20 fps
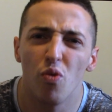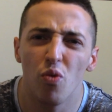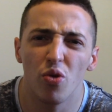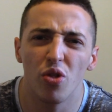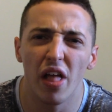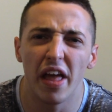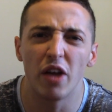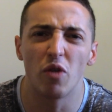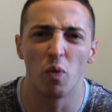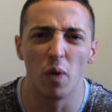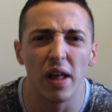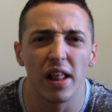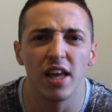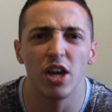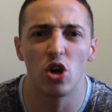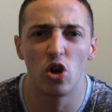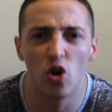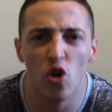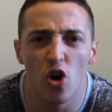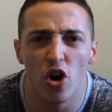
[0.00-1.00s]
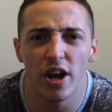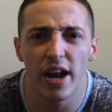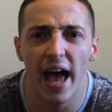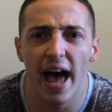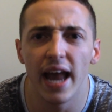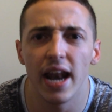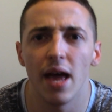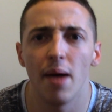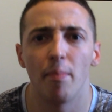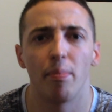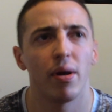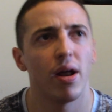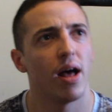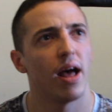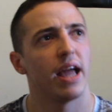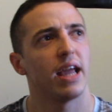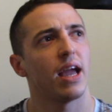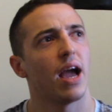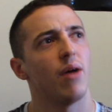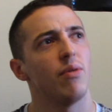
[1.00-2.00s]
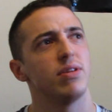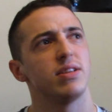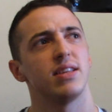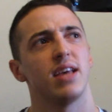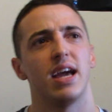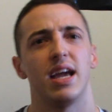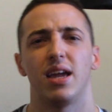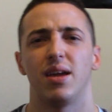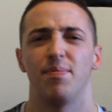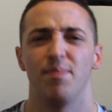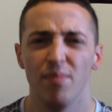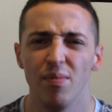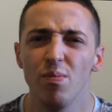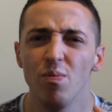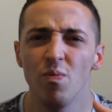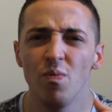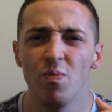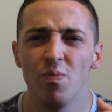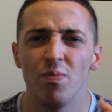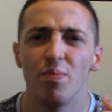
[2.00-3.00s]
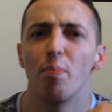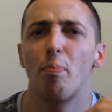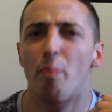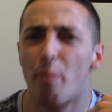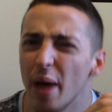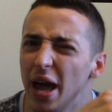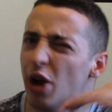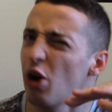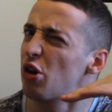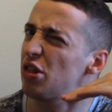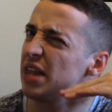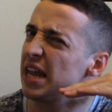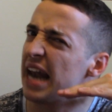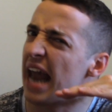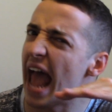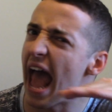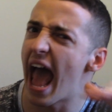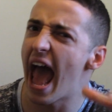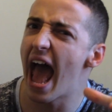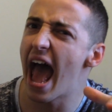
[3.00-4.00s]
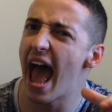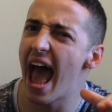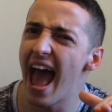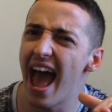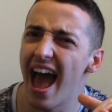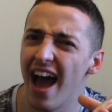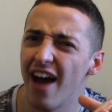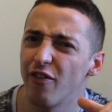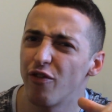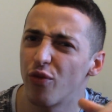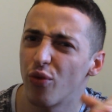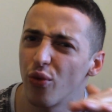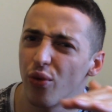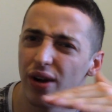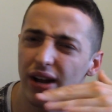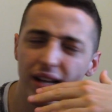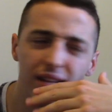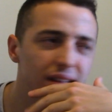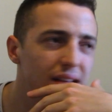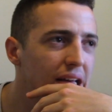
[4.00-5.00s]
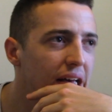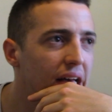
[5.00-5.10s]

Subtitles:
like really good at it, but like I was like, better than average.